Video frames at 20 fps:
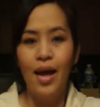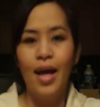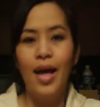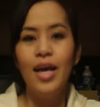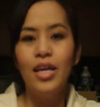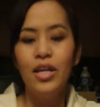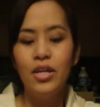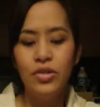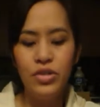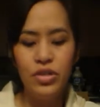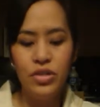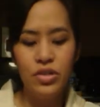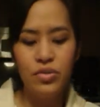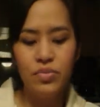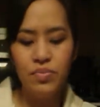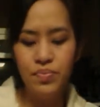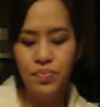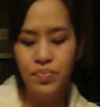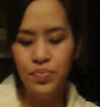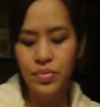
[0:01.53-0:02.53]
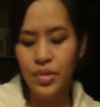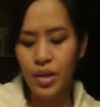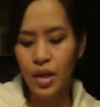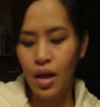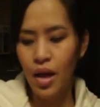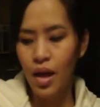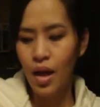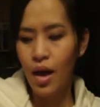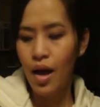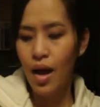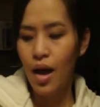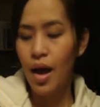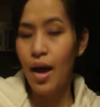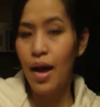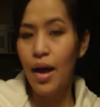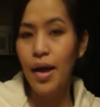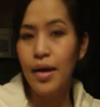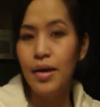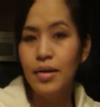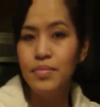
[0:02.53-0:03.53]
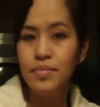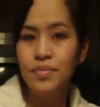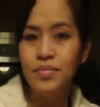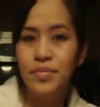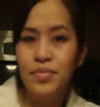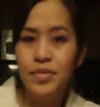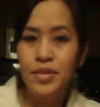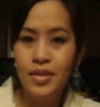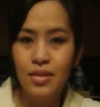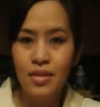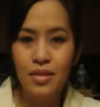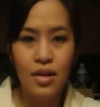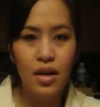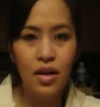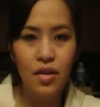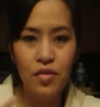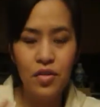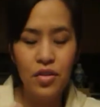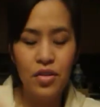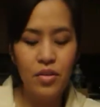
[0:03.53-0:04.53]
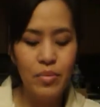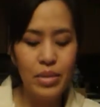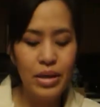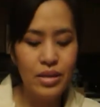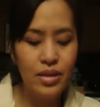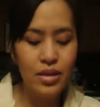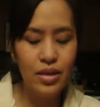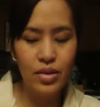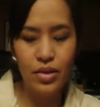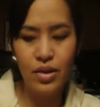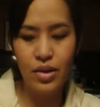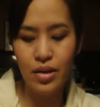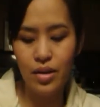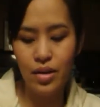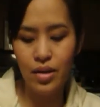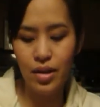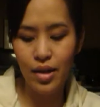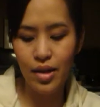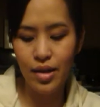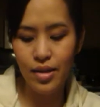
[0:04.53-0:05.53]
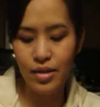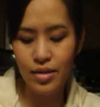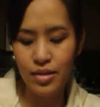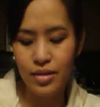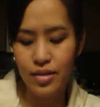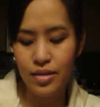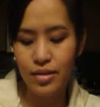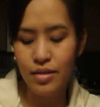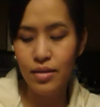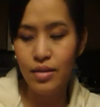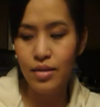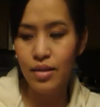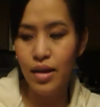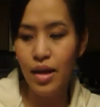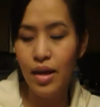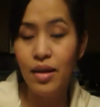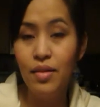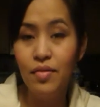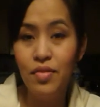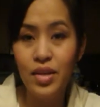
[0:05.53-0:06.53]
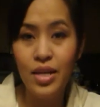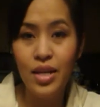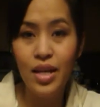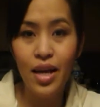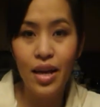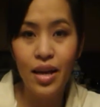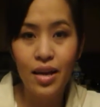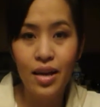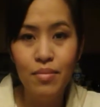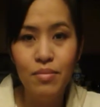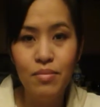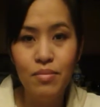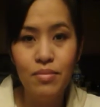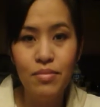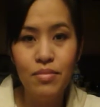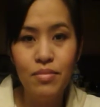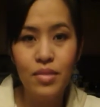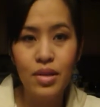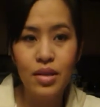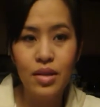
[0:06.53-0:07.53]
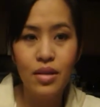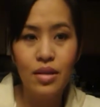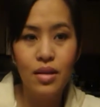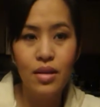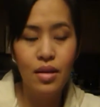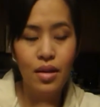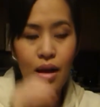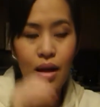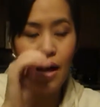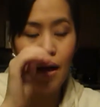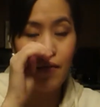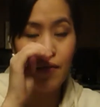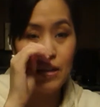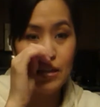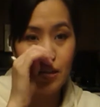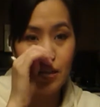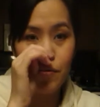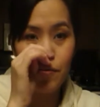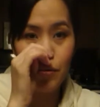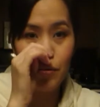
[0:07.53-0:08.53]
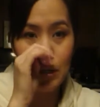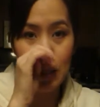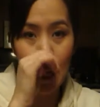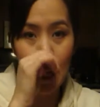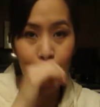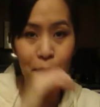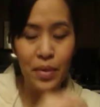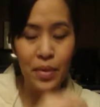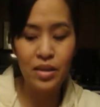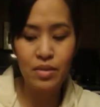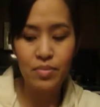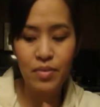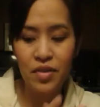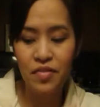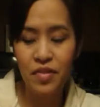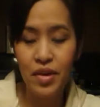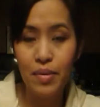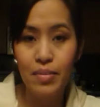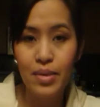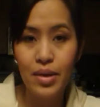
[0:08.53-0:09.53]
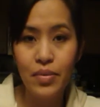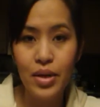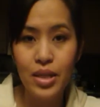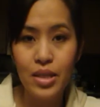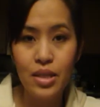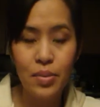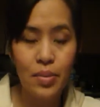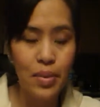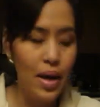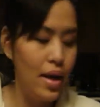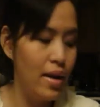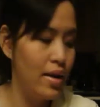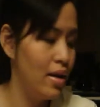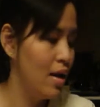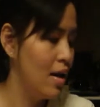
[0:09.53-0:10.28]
Hi YouTube! Um, sorry for the messy look. It's the end of the day. I'm having some free time because my family went to bed.